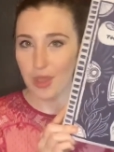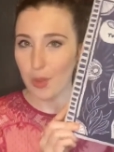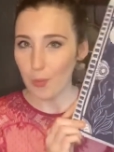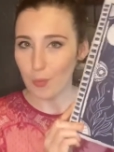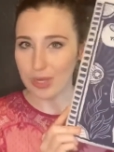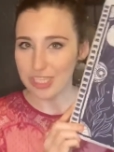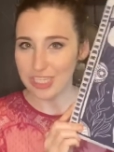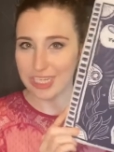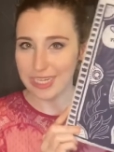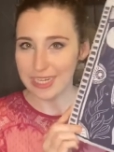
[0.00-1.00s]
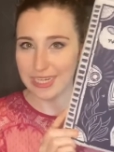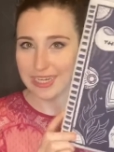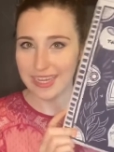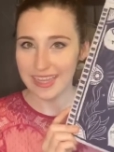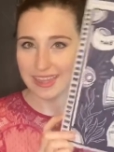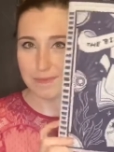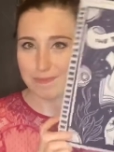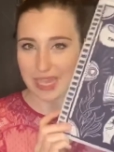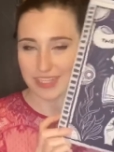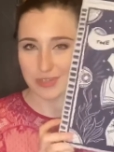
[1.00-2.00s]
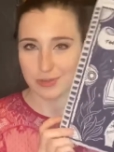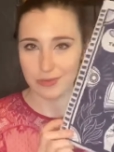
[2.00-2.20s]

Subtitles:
witchy, magical